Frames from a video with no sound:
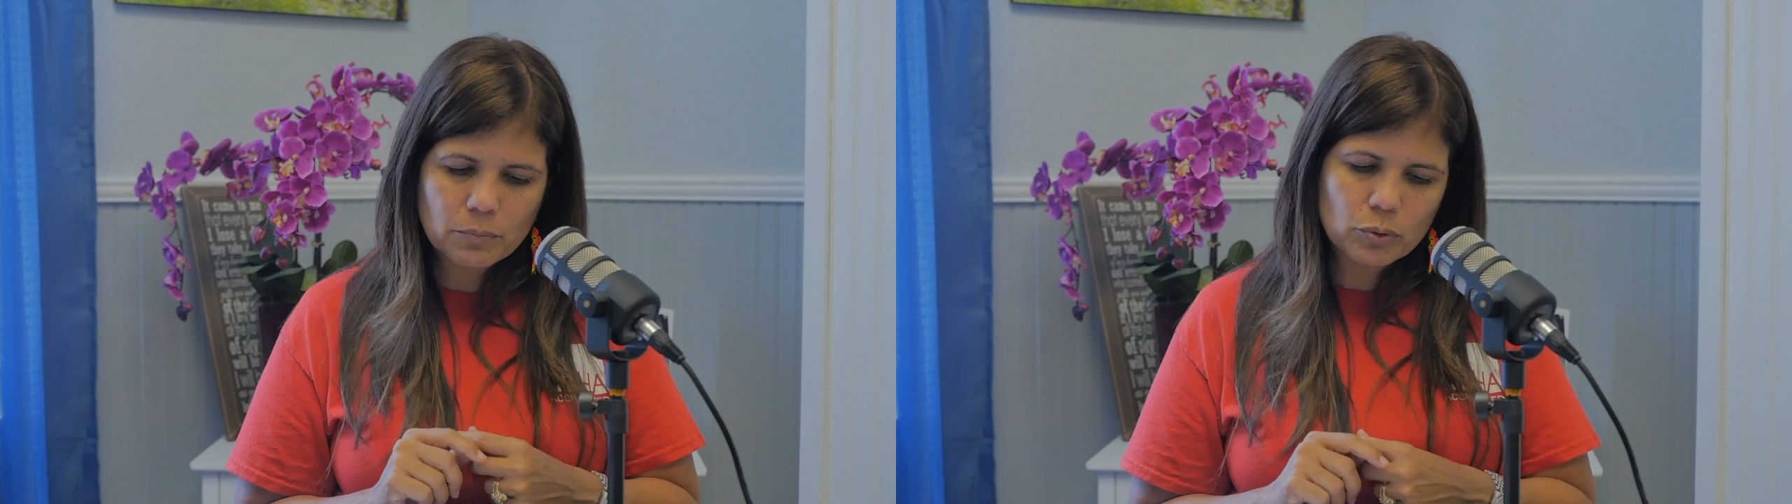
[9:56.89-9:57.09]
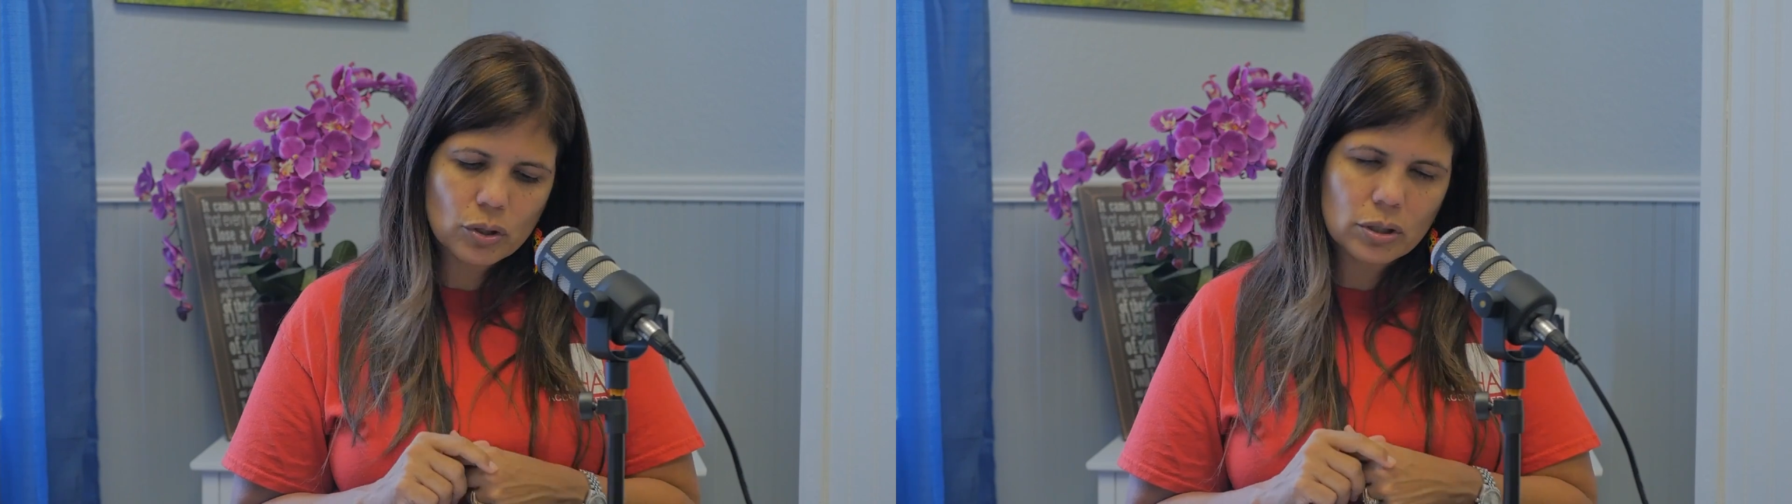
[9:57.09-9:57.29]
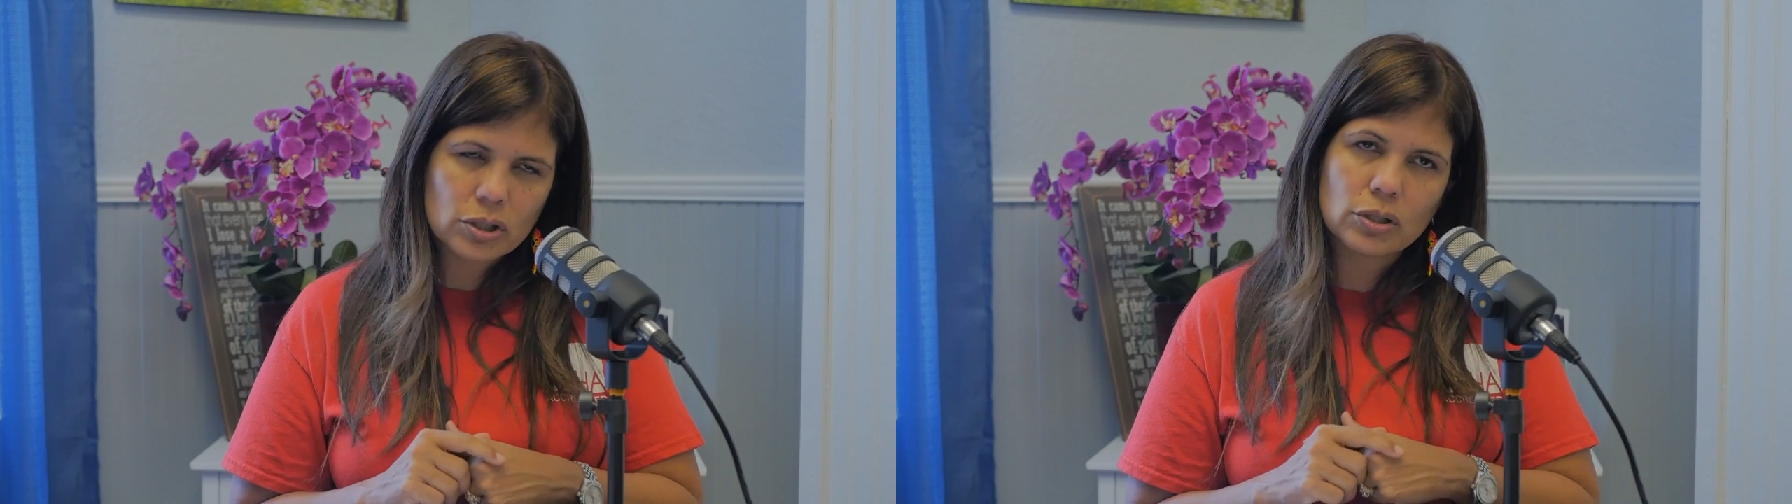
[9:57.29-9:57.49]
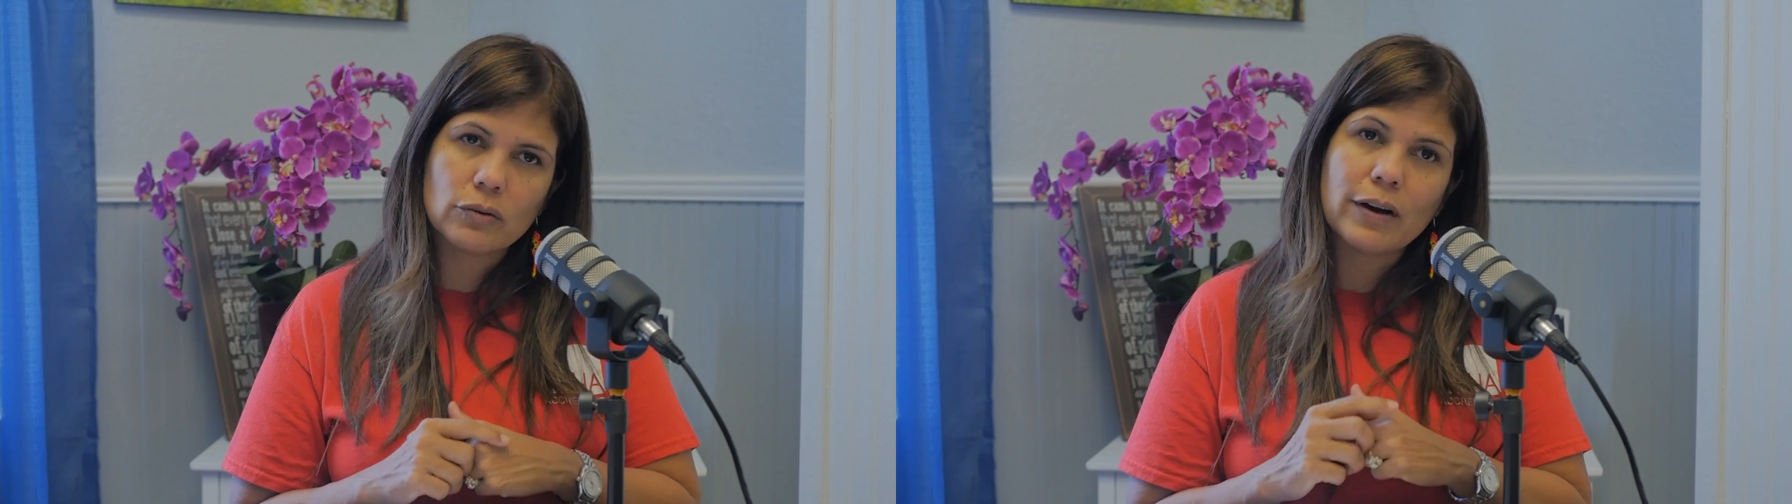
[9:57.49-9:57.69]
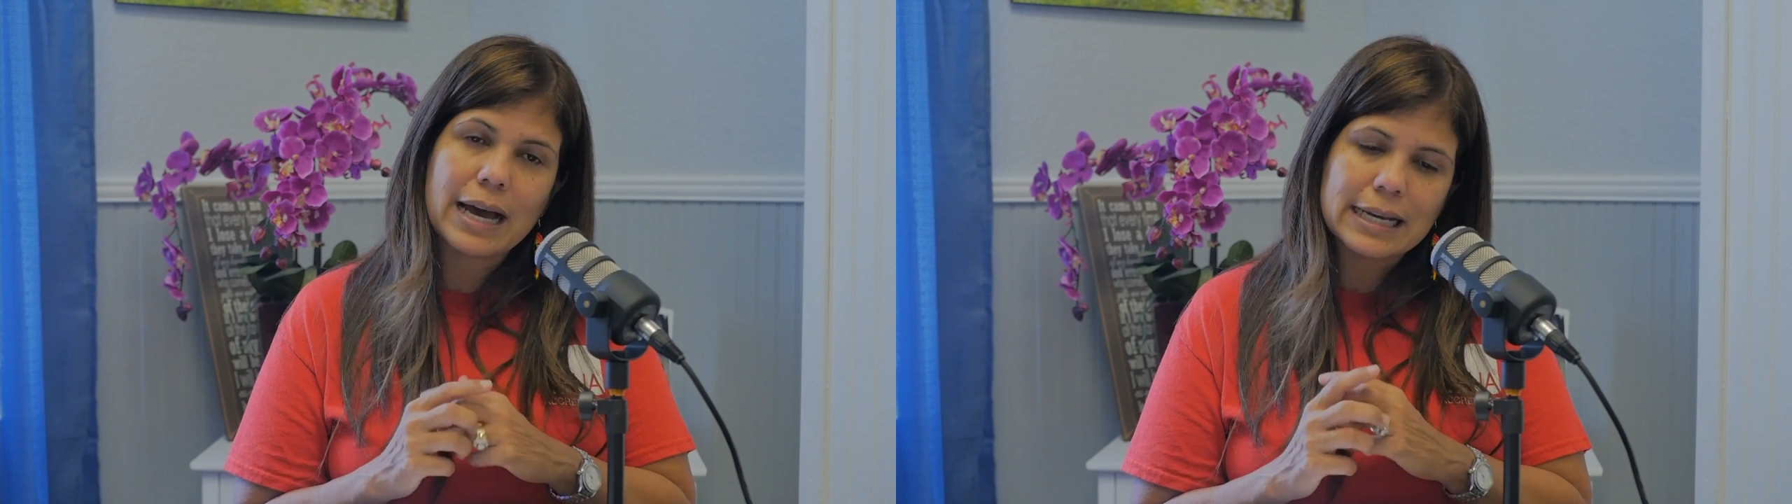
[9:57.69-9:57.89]
production
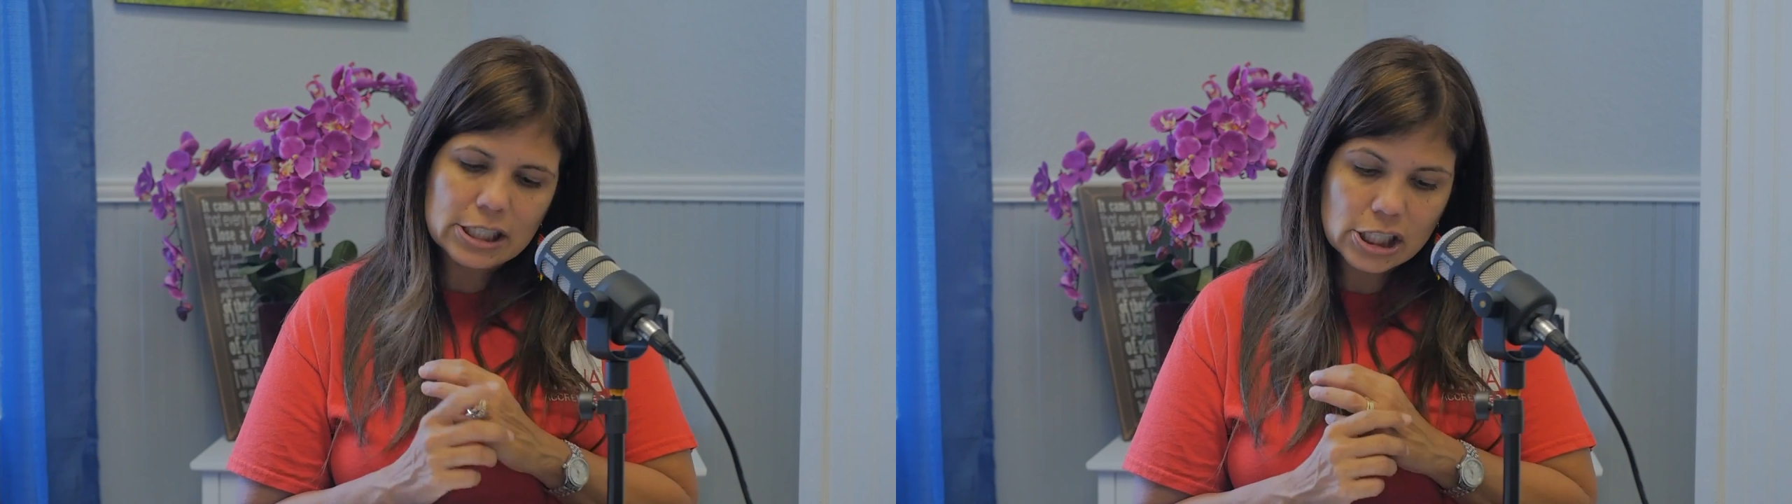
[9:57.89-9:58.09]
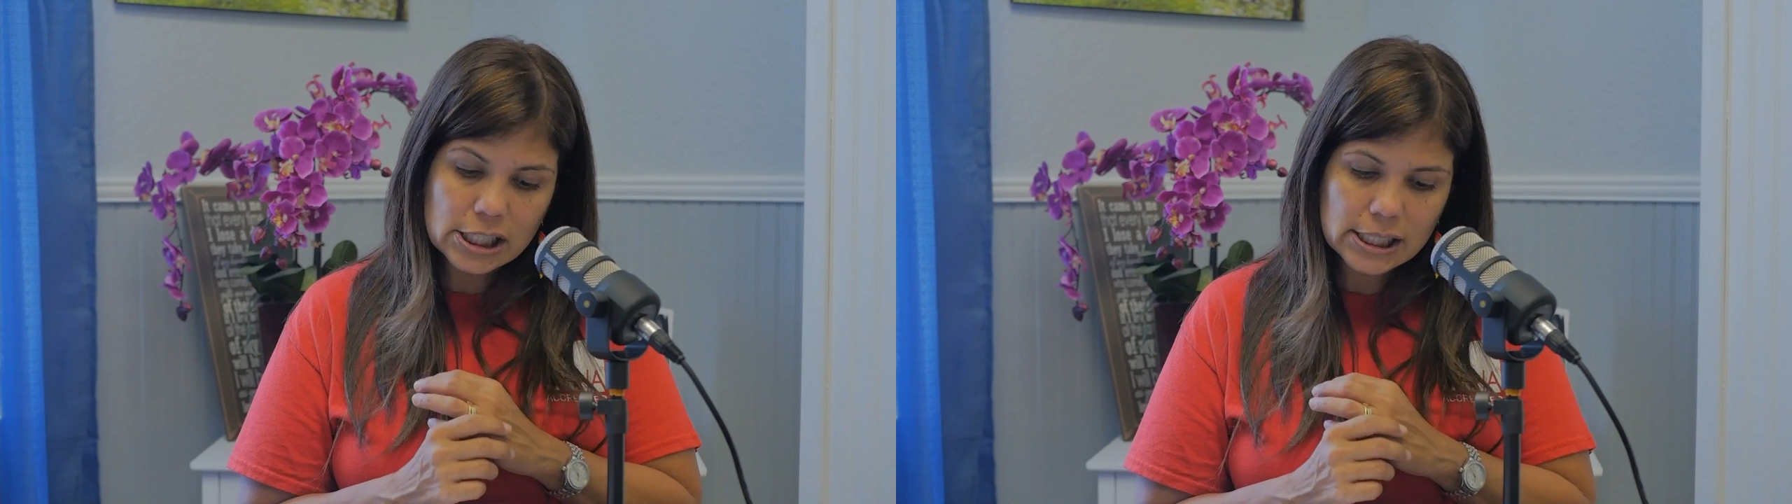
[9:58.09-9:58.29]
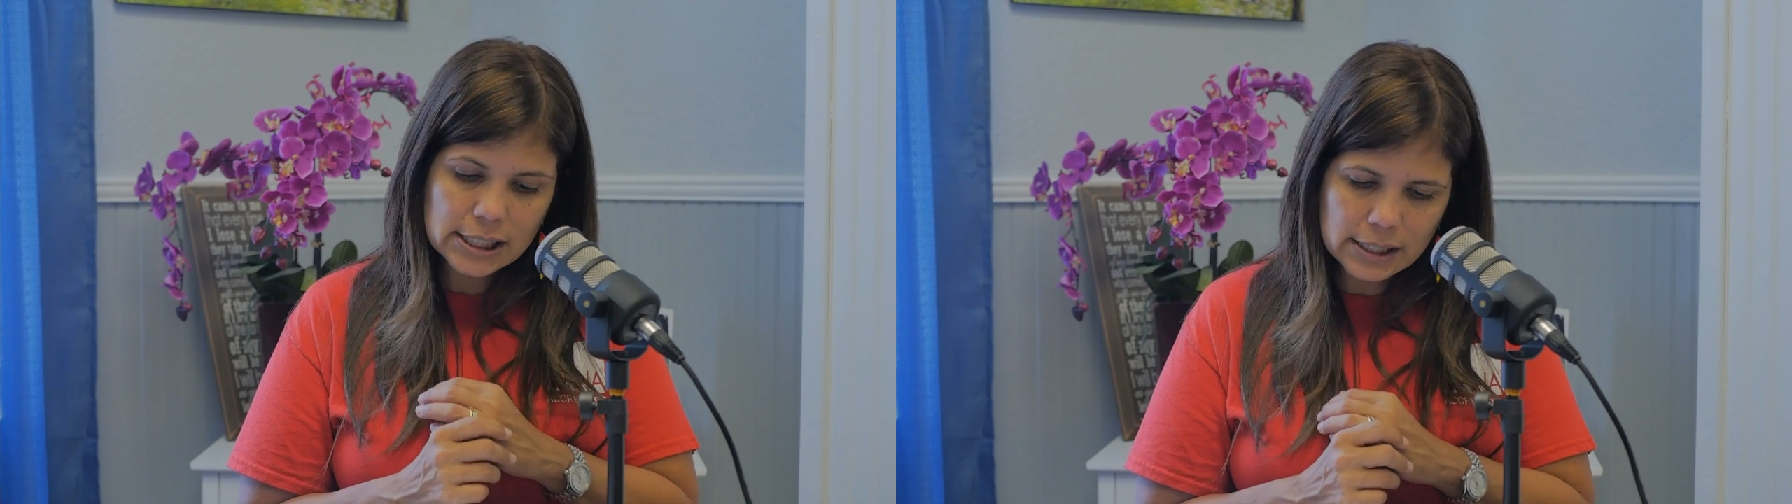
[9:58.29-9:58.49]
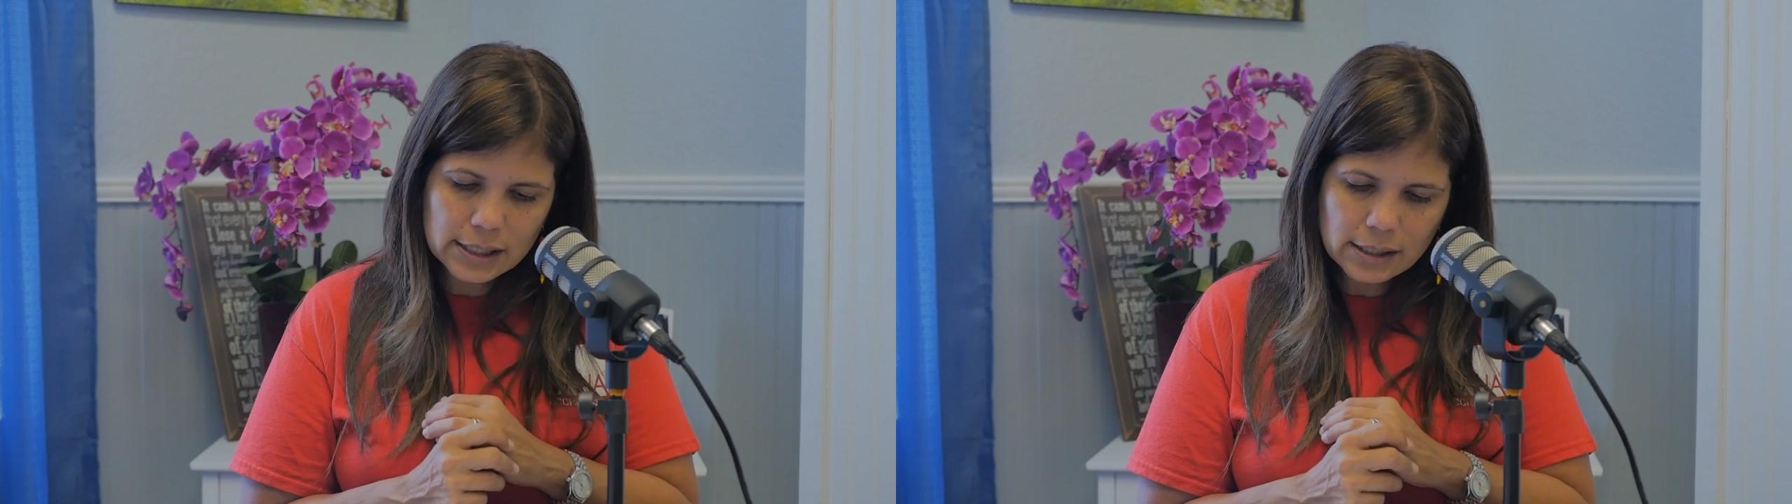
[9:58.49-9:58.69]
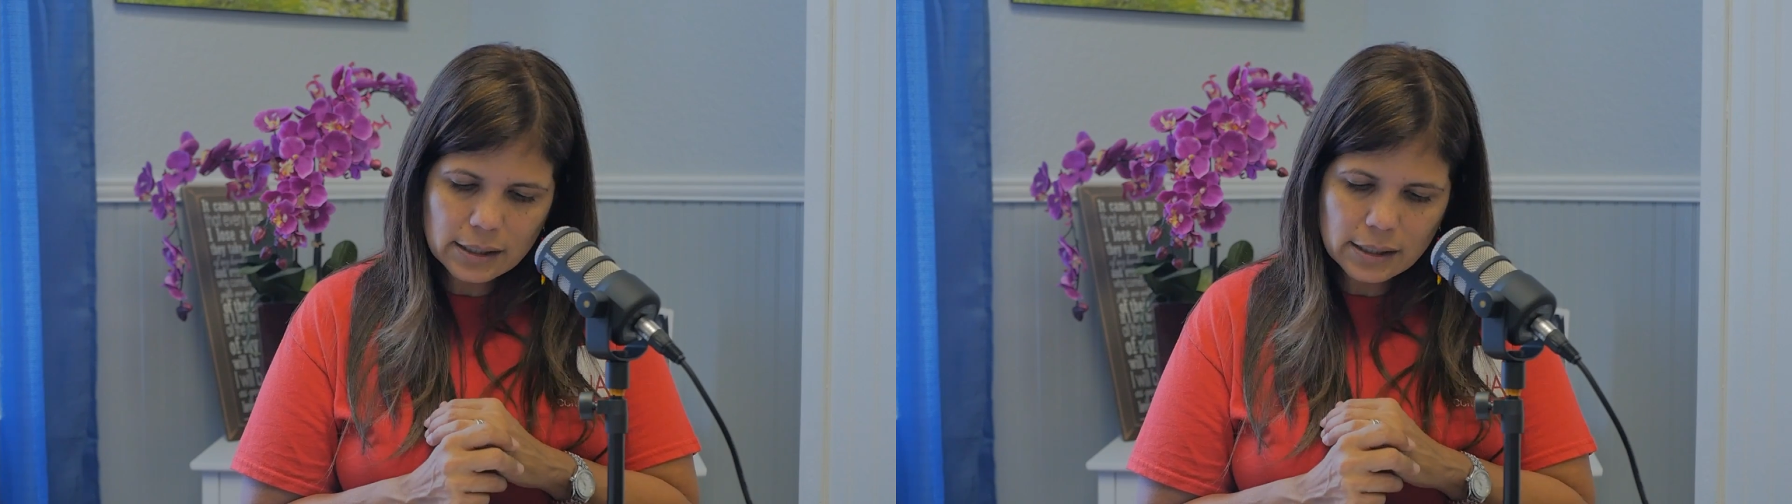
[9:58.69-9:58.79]
of IgE